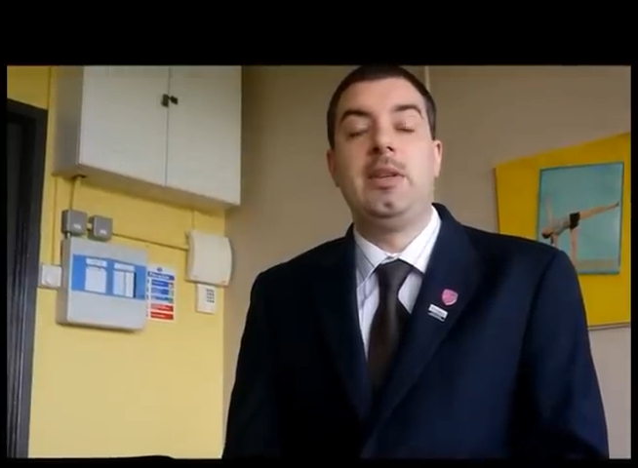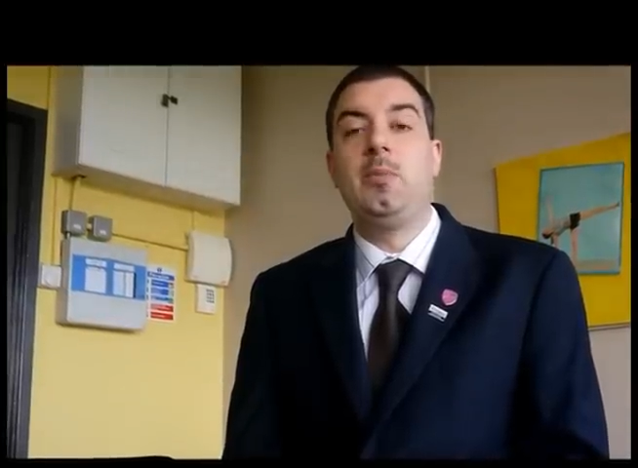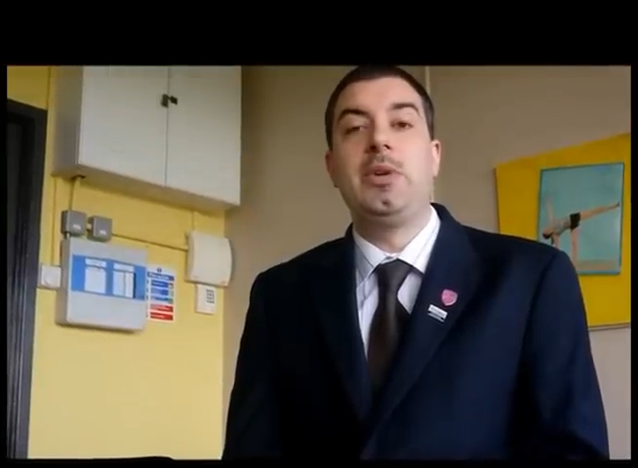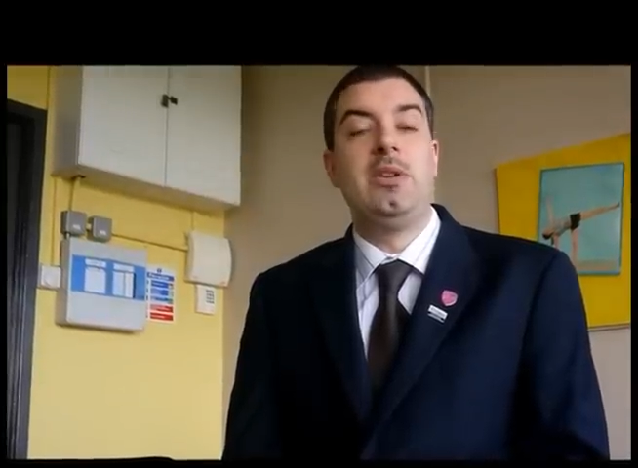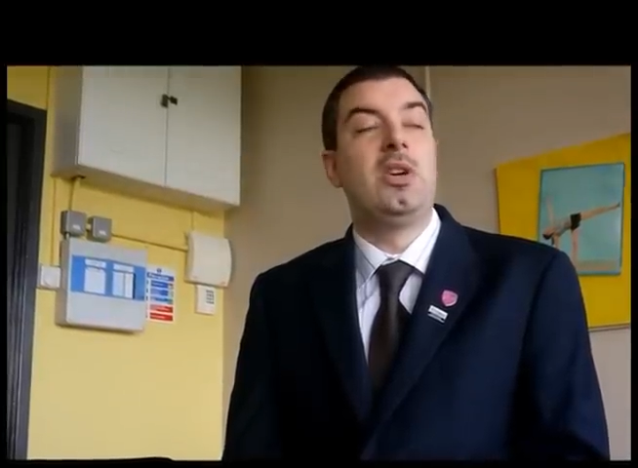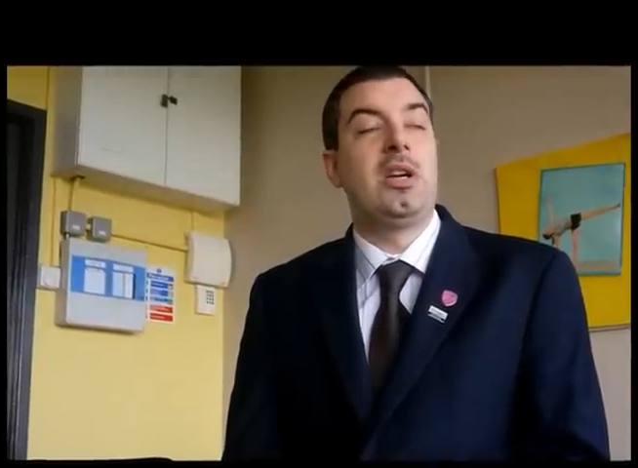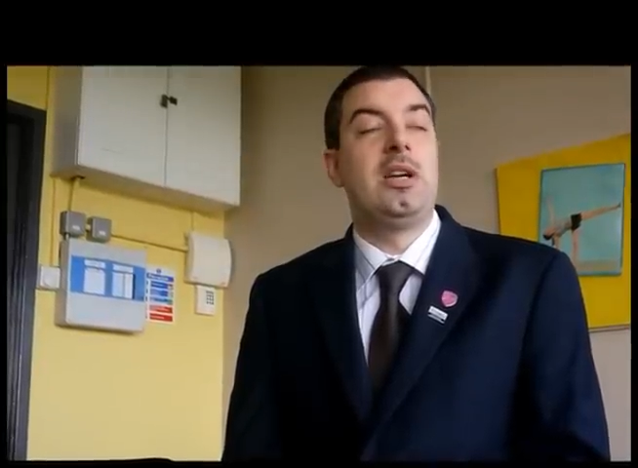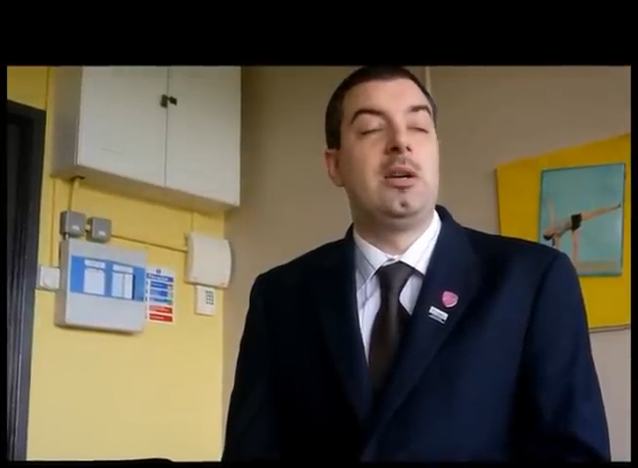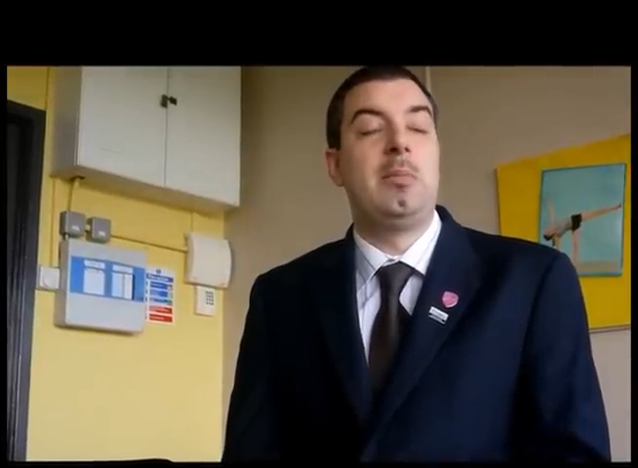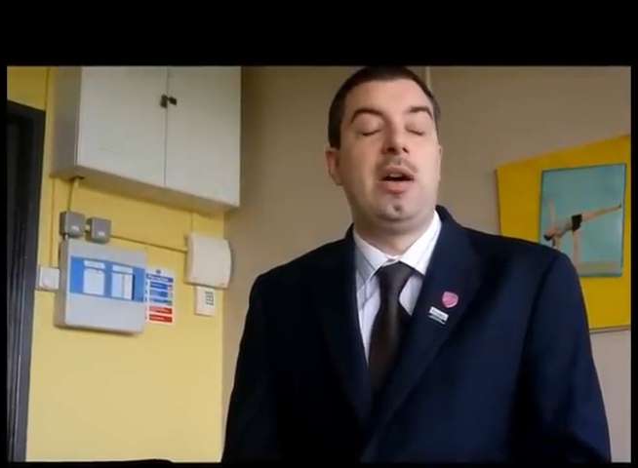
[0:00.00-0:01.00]
then we look
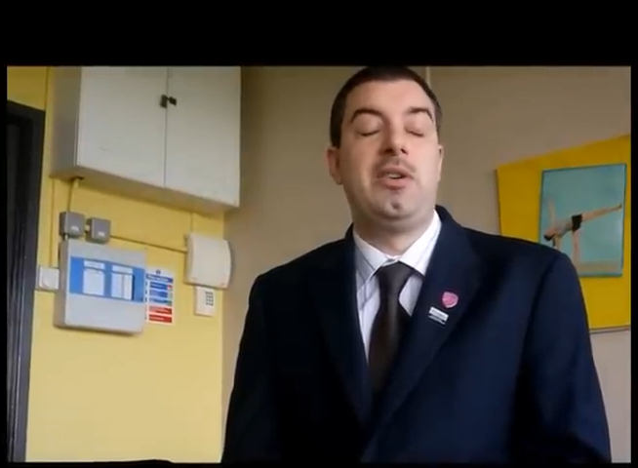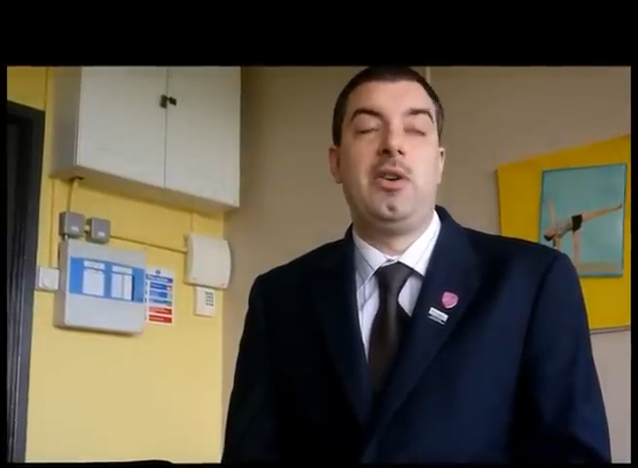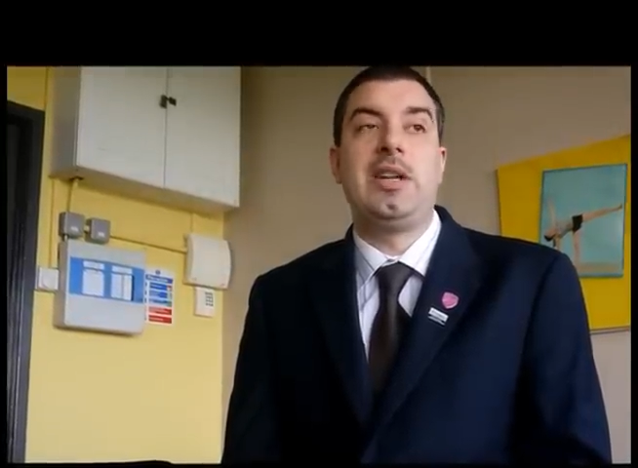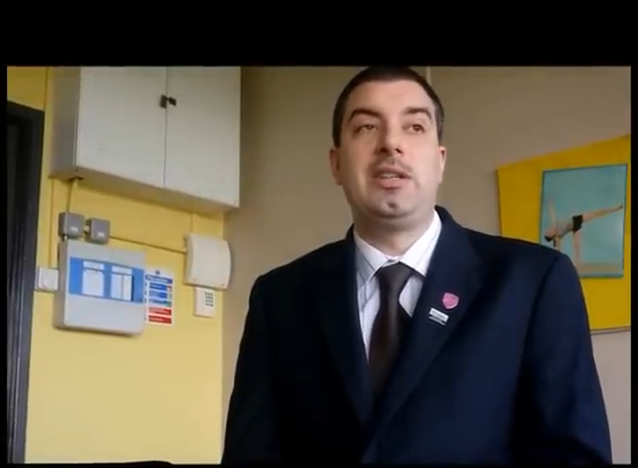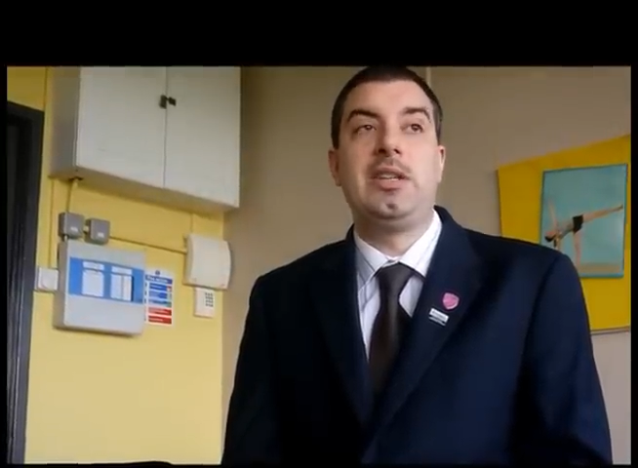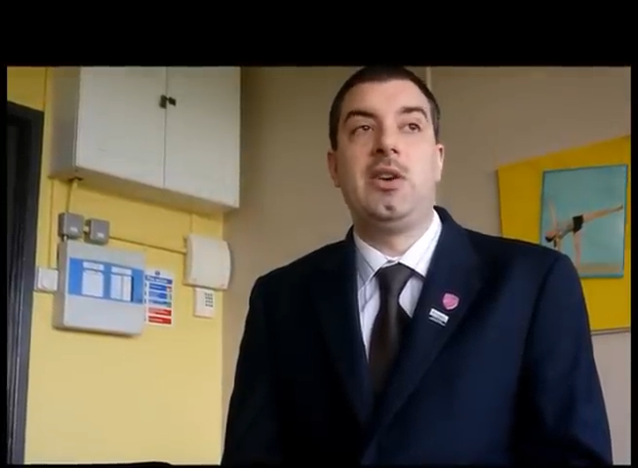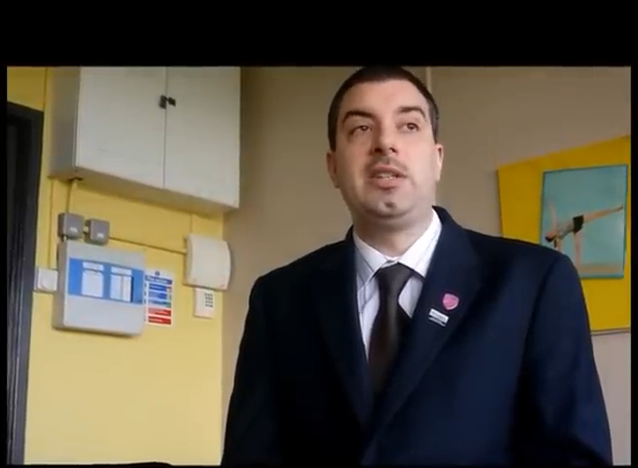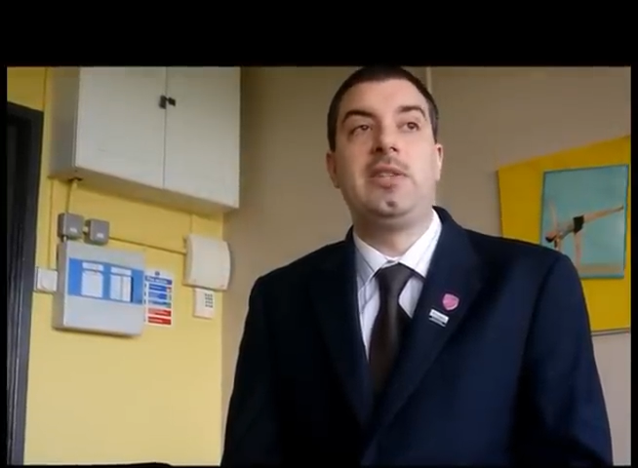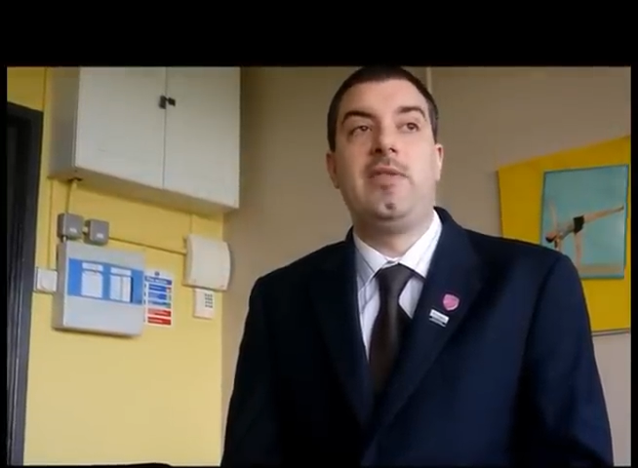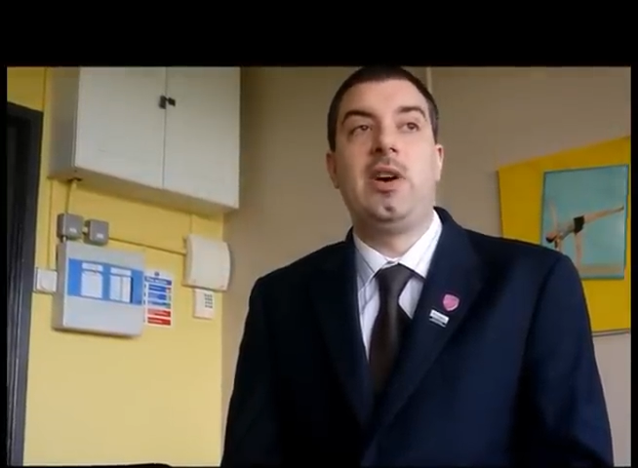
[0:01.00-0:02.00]
at about ninety to
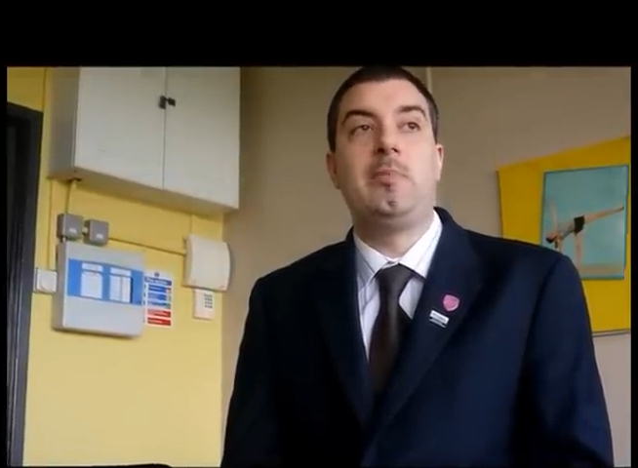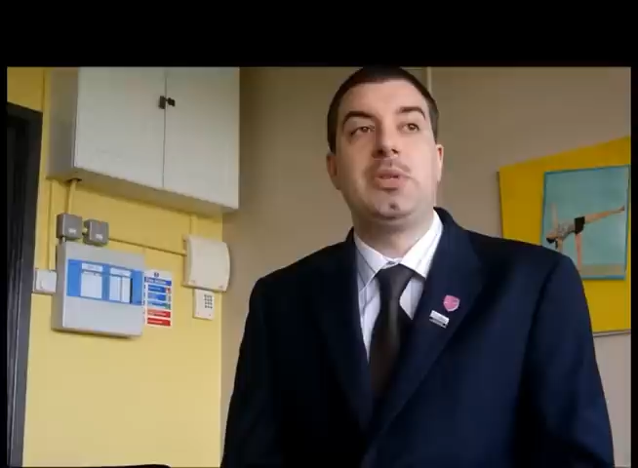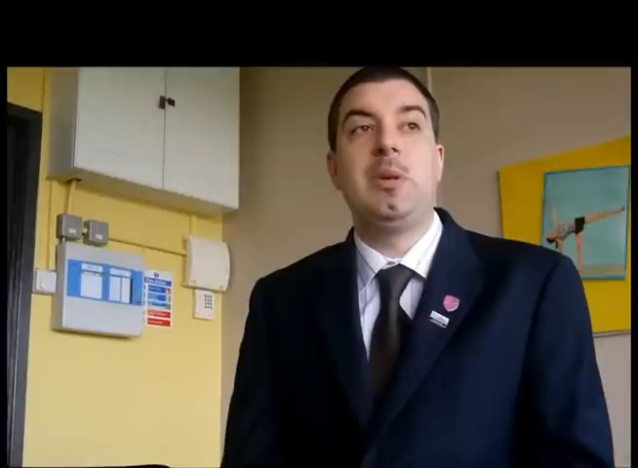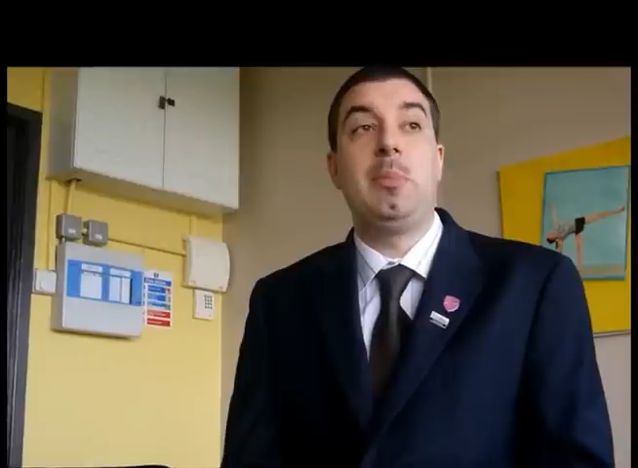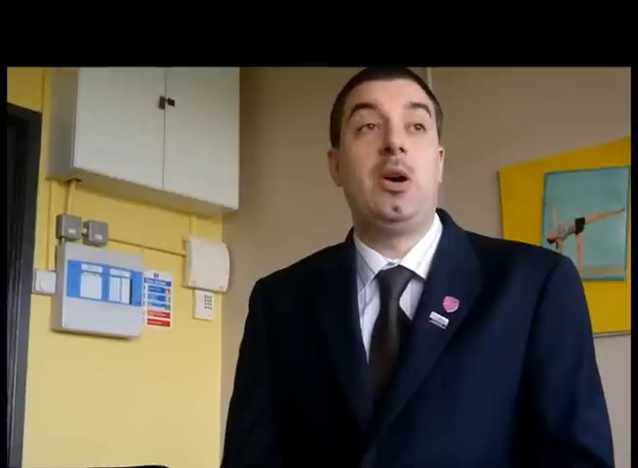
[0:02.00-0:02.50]
ninety-five percent